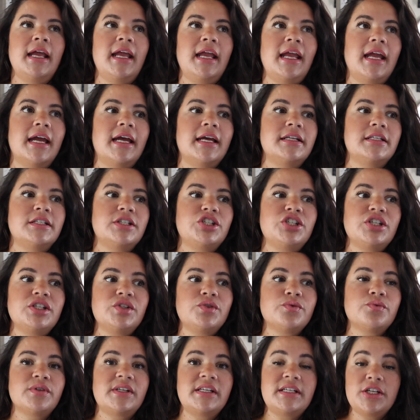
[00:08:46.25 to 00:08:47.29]
and
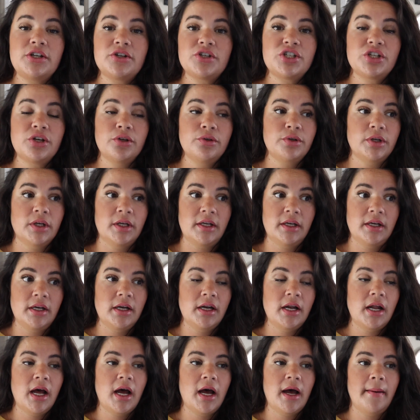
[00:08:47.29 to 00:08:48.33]
just read to your children
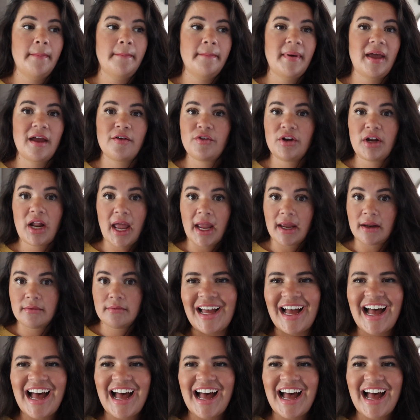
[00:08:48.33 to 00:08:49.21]
um, every night.